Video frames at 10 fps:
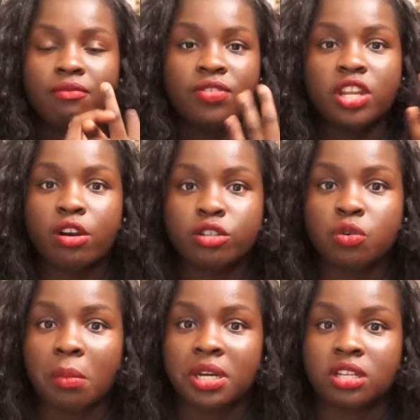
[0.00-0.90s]
videos you
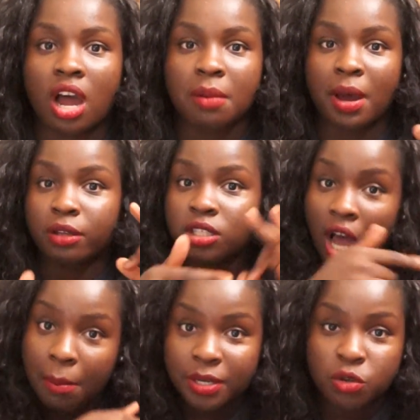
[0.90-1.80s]
want me to talk about,
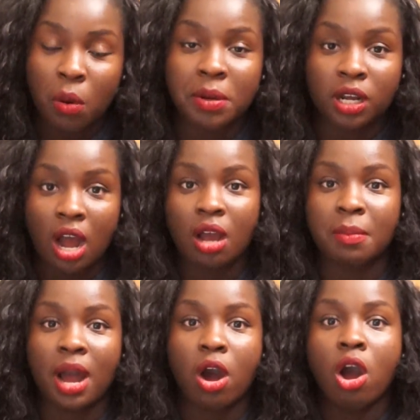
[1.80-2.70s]
topics you want me to talk
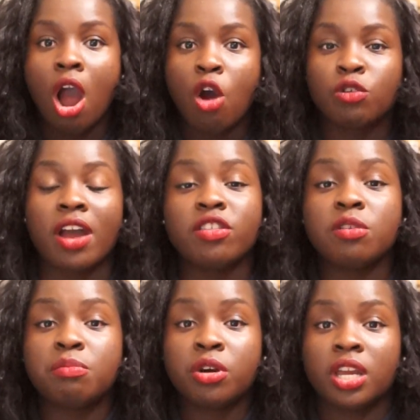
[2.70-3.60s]
about, rather
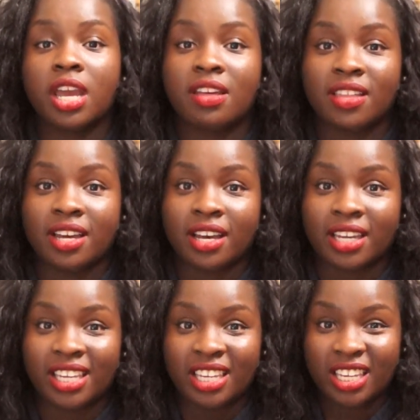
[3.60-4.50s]
than putting it in
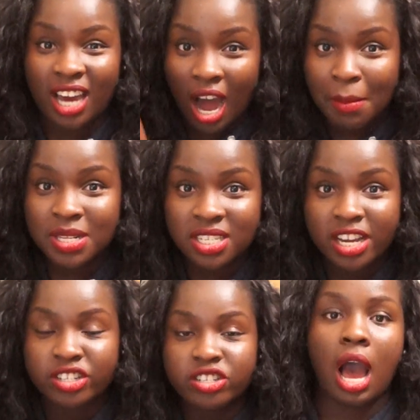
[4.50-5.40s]
the comment
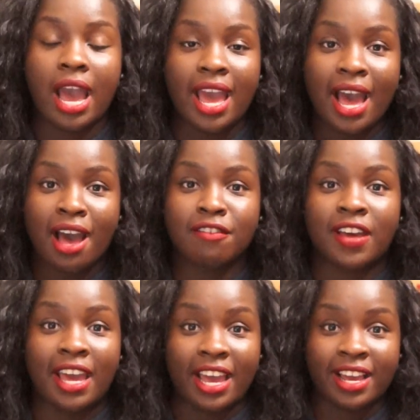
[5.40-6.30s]
section, I have
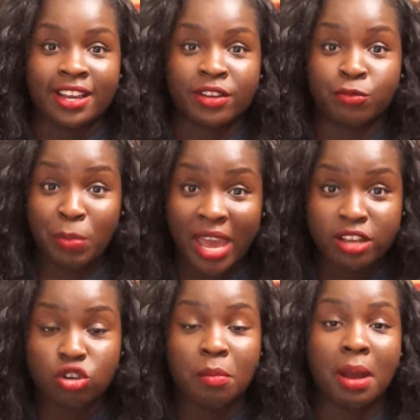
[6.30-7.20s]
a page
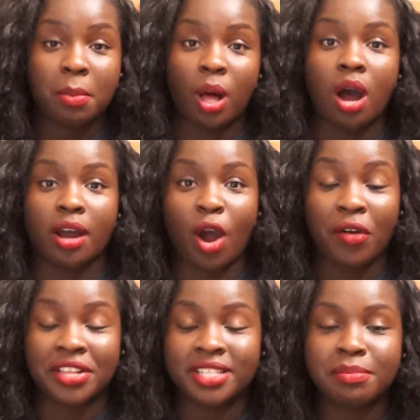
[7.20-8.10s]
on my blog called
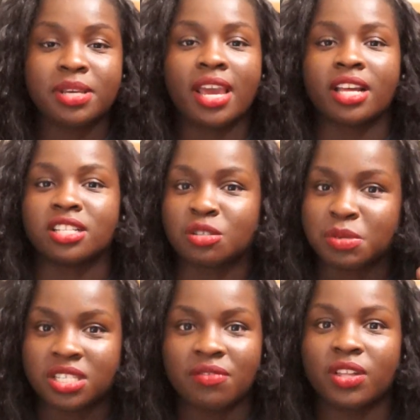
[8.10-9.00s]
the Tip Tank, and it's
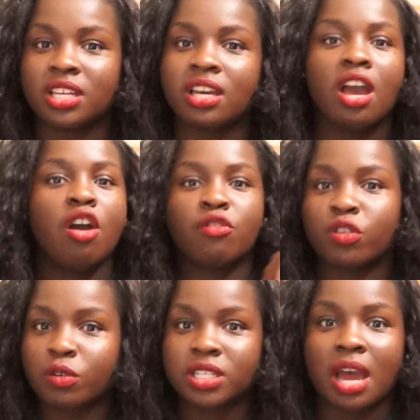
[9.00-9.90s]
specifically for
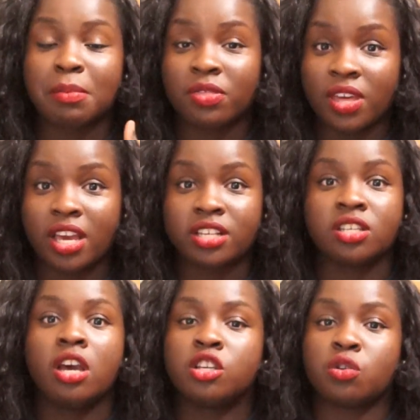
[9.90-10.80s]
those type of things,
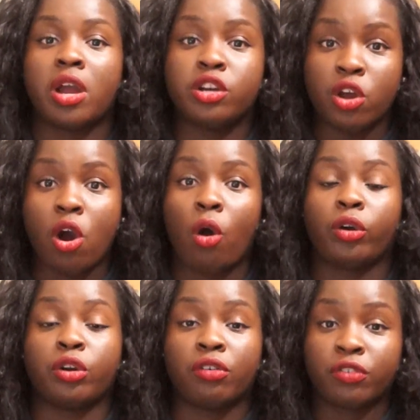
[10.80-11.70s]
so I know, you
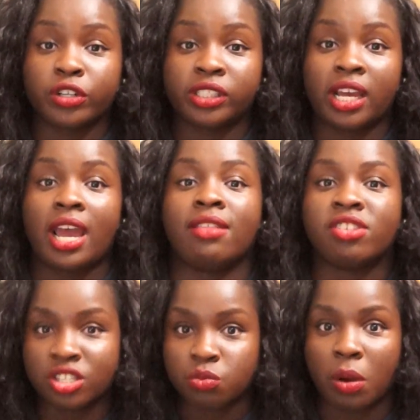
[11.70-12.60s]
know, firsthand, this
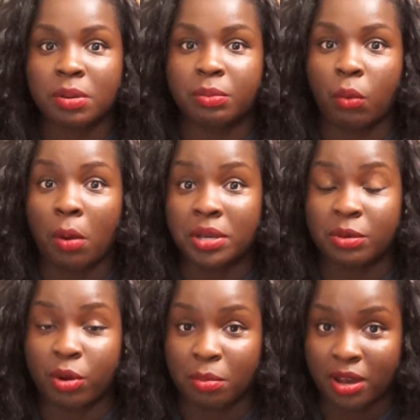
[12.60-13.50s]
is what people want me to
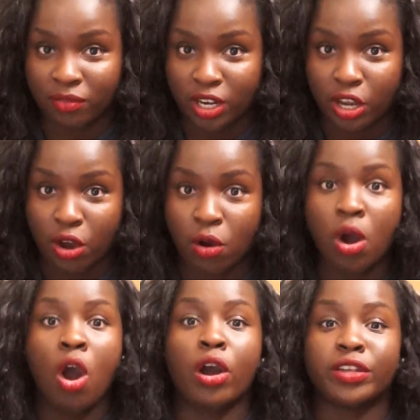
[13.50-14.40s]
put in my video,
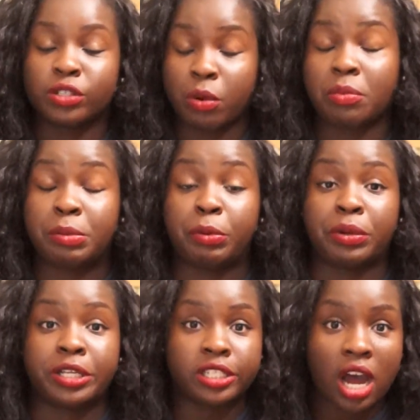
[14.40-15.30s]
or this is what people want
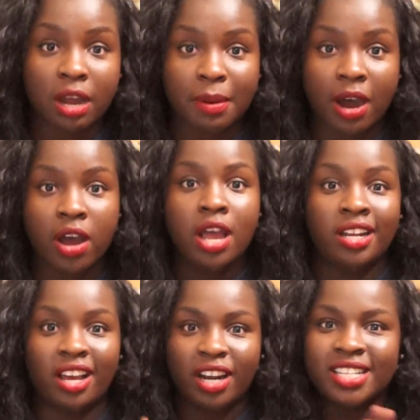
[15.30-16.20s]
me to talk about.
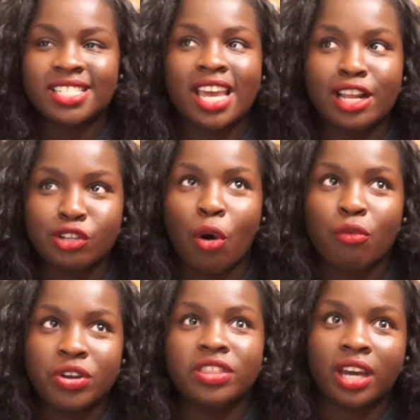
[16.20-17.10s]
Now, not to say I don't
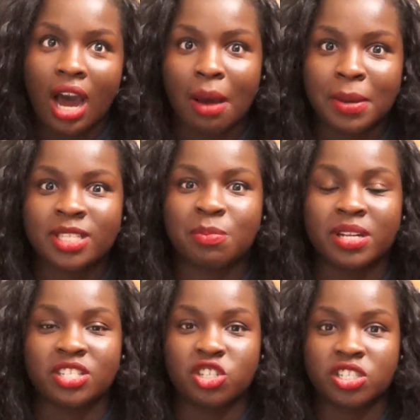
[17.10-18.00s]
read the comments, but
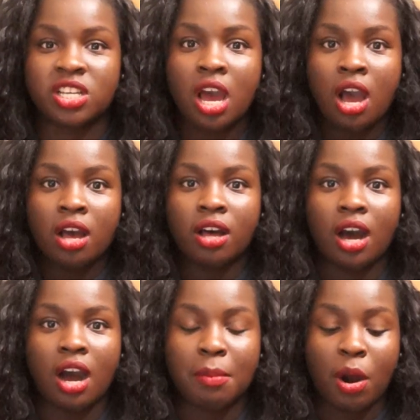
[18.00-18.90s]
it's just
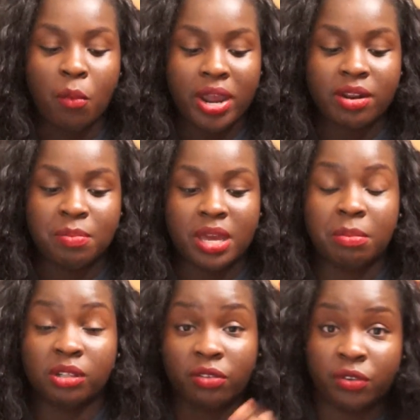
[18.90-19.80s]
a way to be able
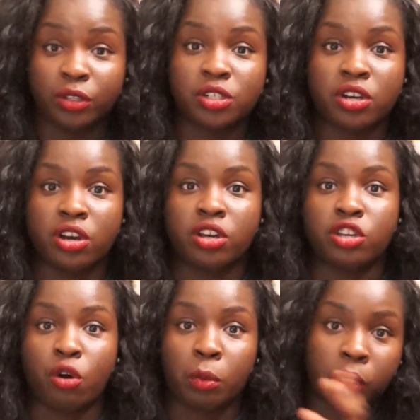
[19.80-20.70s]
to filter, you
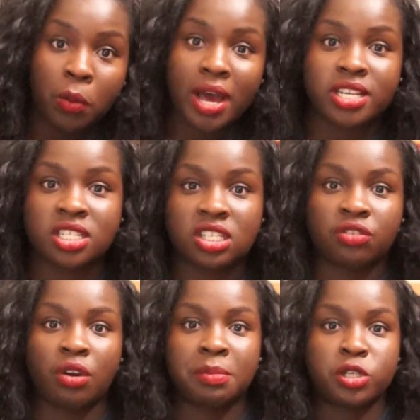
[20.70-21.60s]
know, requests
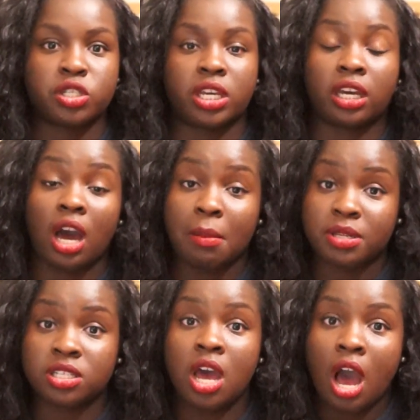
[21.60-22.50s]
from just like
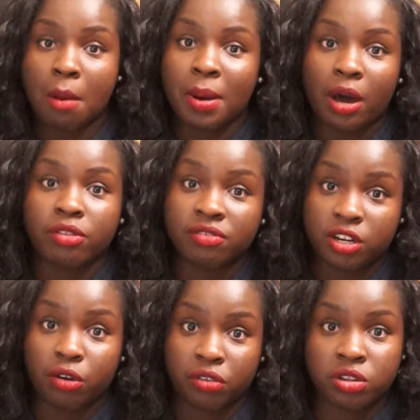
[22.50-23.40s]
comments about the
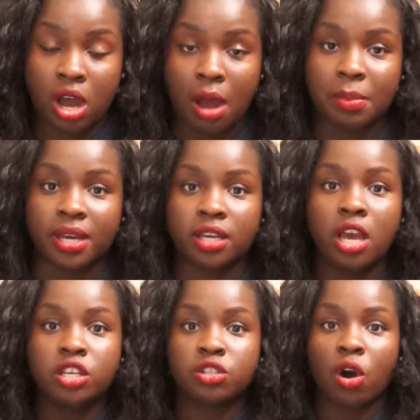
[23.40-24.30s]
video or the topic.
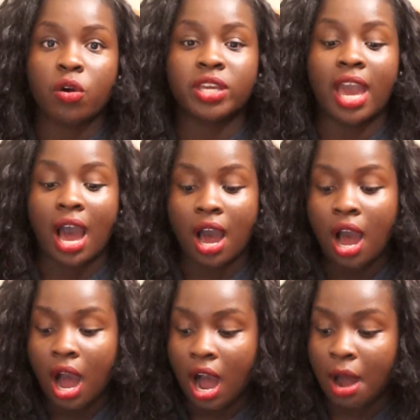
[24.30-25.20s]
So yeah,
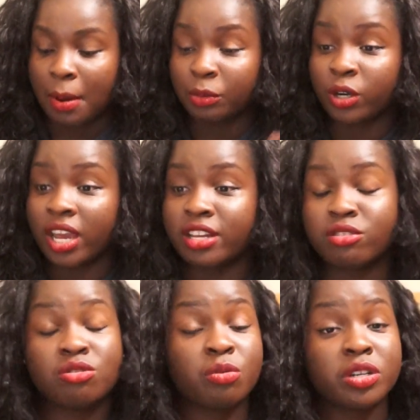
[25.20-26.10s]
I'm gonna answer
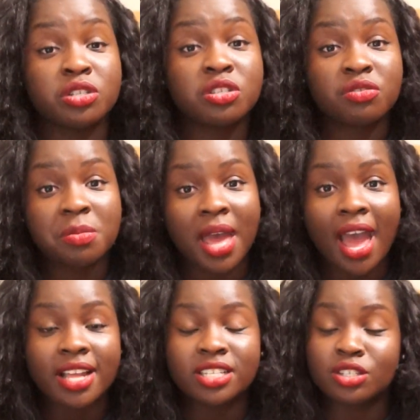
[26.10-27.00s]
some questions from
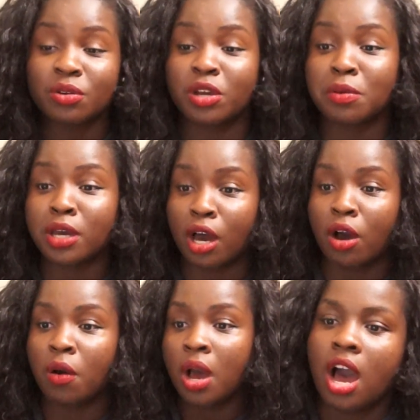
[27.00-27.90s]
that. So here we
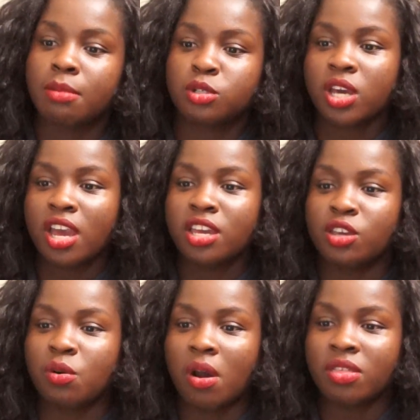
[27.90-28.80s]
go. Jay,
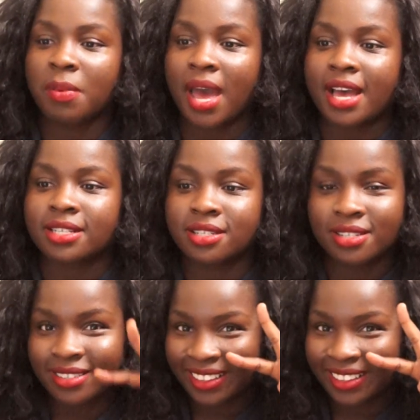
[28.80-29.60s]
you are the best.